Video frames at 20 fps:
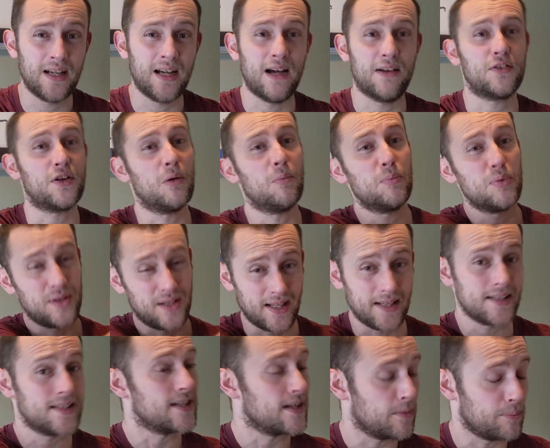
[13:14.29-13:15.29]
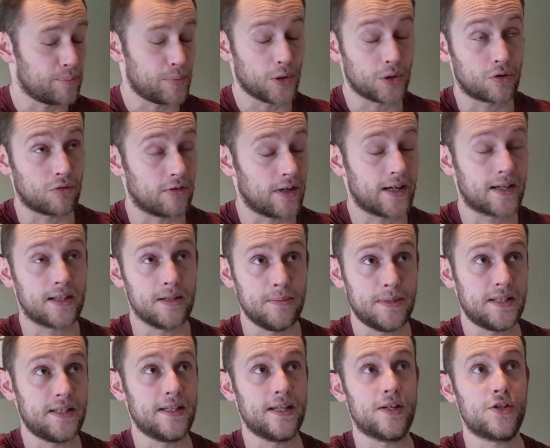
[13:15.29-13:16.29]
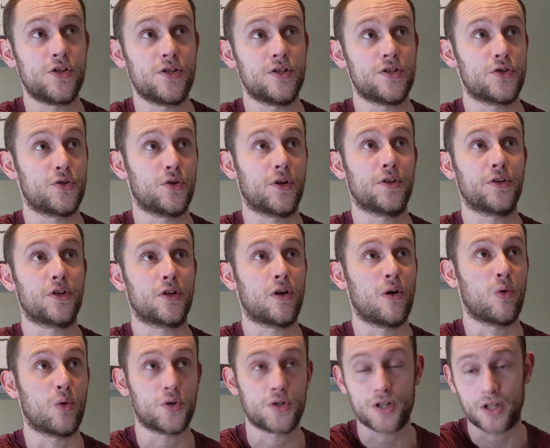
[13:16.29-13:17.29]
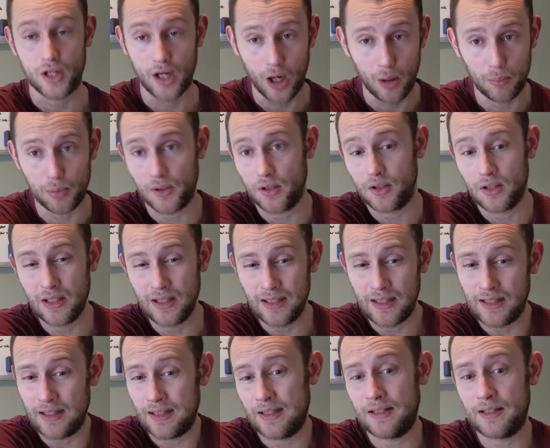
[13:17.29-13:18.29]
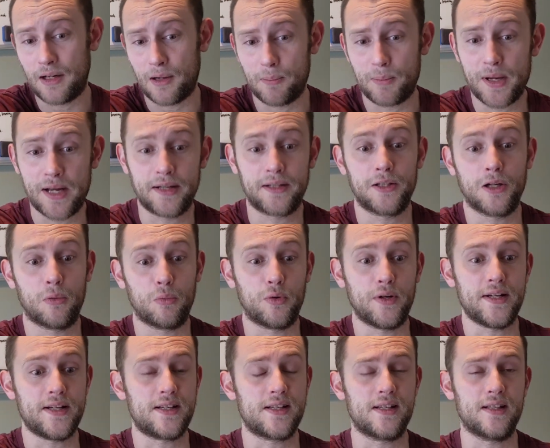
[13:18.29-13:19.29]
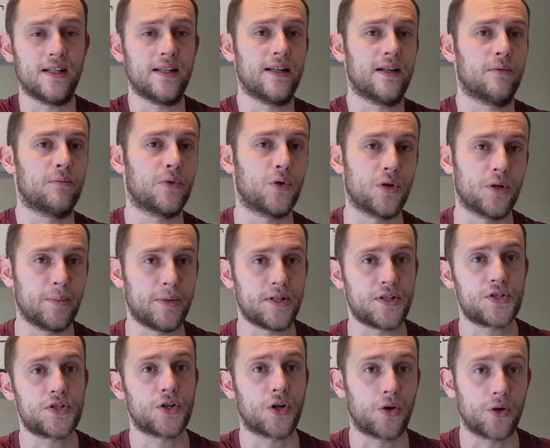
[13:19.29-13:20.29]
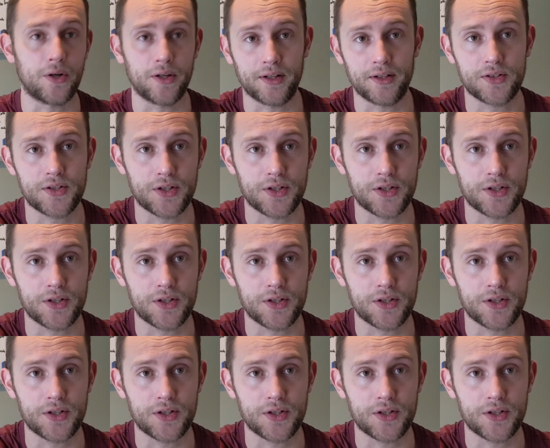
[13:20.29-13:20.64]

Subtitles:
I've got plenty of book recommendations throughout the course, a couple that I picked up recently I'm going to be starting.